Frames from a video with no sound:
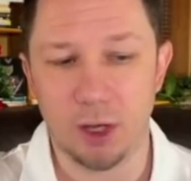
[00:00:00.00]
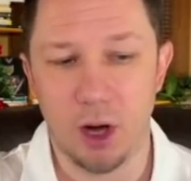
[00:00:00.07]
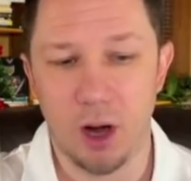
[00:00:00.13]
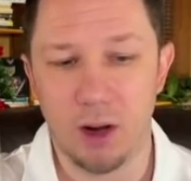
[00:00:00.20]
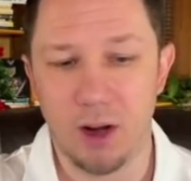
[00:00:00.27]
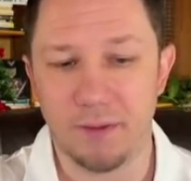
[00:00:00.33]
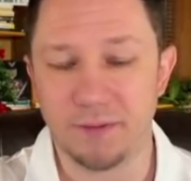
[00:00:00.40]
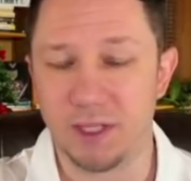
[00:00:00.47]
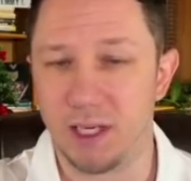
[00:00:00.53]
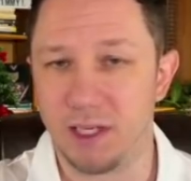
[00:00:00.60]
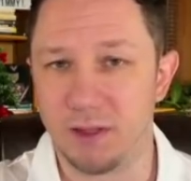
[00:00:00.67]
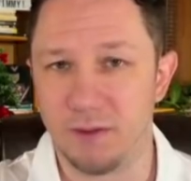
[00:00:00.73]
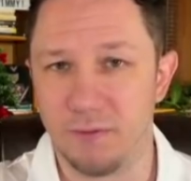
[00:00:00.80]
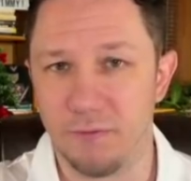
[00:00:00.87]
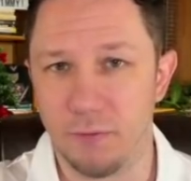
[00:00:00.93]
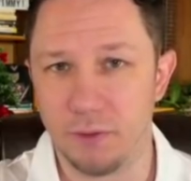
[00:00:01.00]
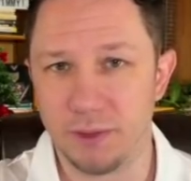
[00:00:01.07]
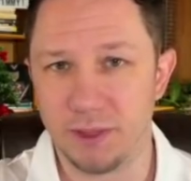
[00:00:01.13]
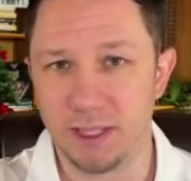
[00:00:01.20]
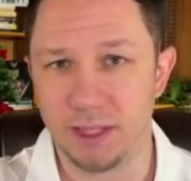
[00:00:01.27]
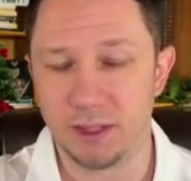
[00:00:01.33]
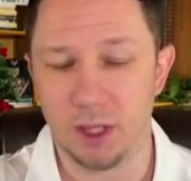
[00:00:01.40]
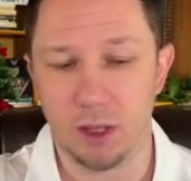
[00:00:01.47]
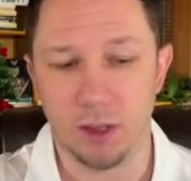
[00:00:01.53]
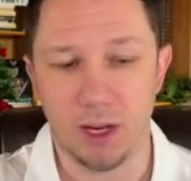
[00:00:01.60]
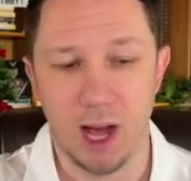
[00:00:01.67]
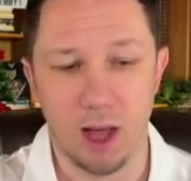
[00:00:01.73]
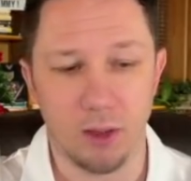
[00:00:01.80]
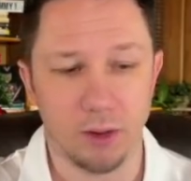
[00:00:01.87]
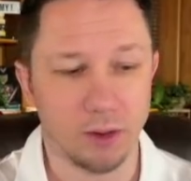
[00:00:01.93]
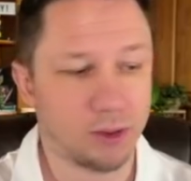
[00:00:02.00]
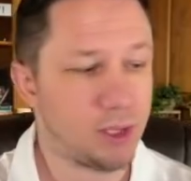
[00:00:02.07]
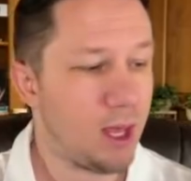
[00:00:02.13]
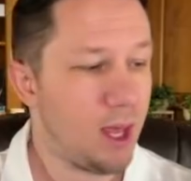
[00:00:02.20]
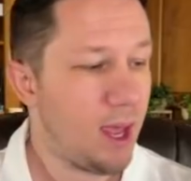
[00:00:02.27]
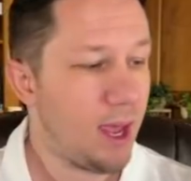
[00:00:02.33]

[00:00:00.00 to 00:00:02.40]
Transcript: cutoff to get the full $600.